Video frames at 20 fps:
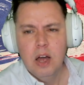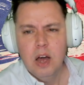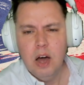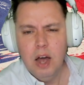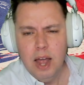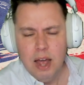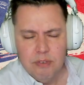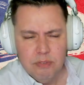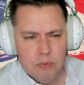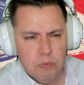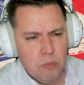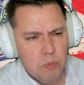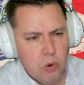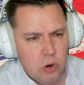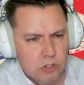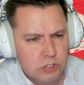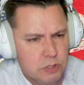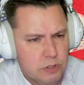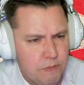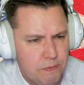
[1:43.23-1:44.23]
I haven't
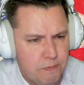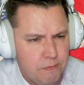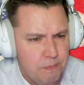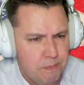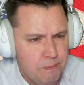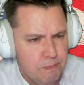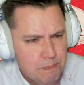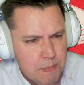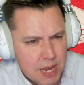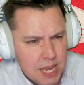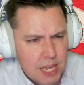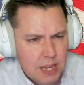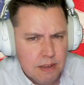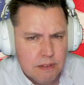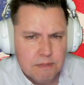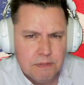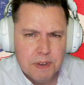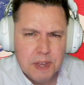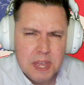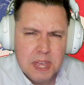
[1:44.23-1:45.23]
washed meat
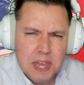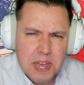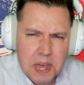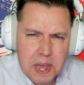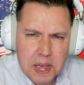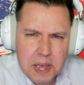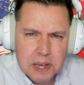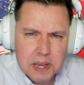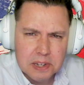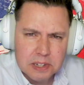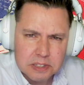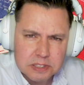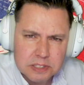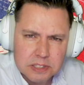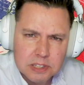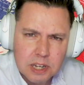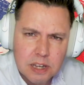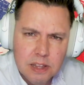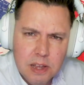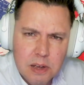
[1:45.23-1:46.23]
for years.
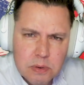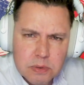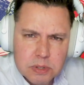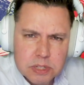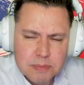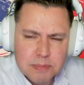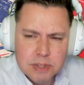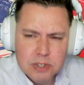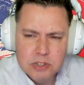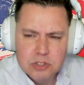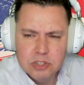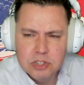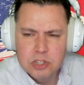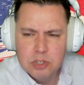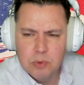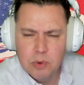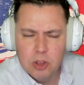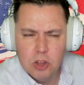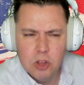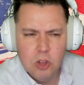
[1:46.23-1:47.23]
I know it's something I used to
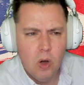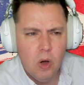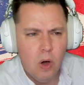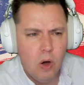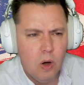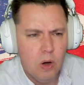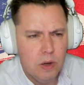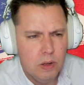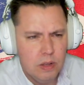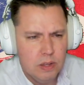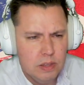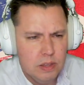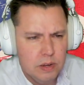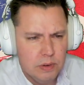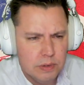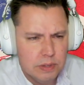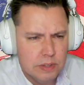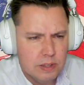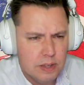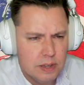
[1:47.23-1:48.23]
do a lot,
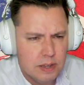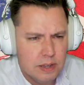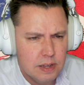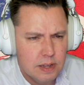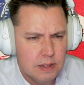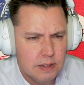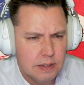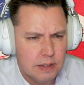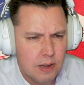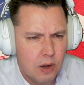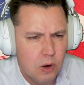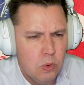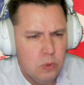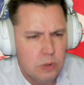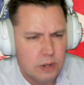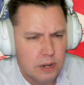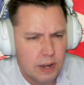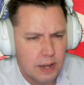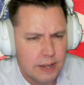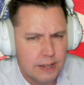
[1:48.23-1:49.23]
in the
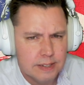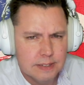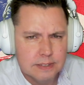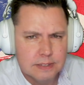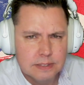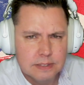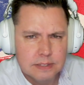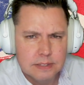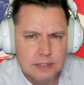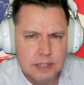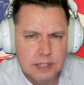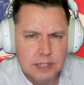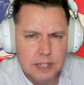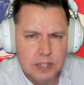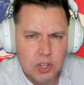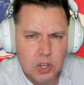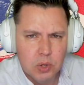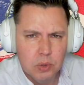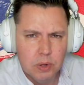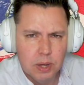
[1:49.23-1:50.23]
olden days in
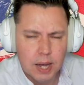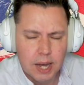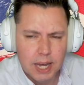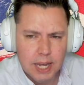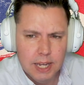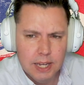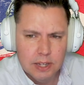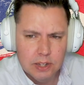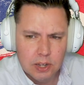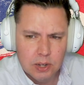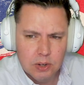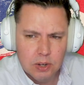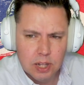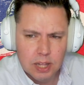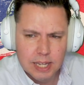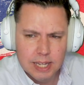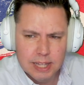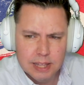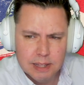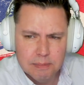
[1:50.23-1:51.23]
the UK,
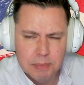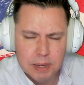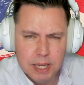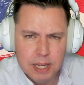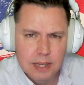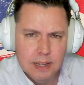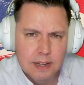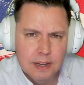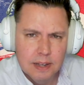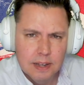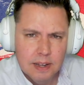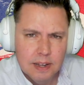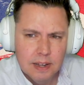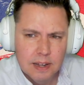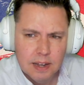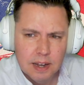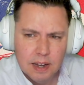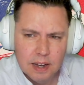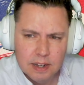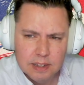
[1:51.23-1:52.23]
clean the meat.
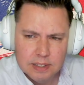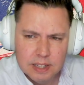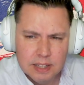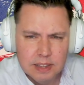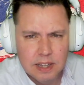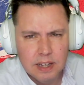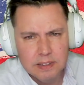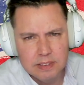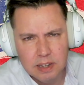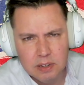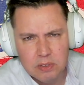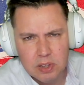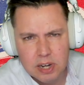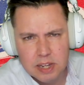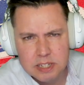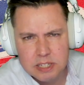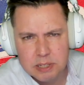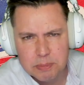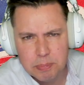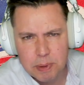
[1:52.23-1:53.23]
Don't let
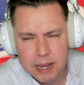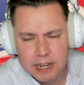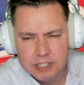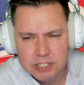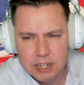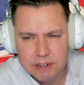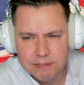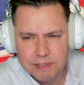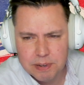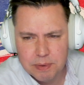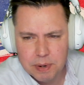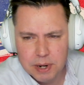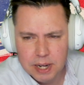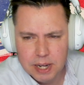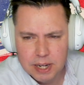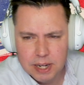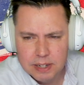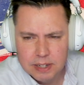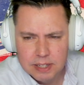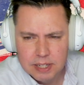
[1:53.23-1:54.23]
it splash everywhere.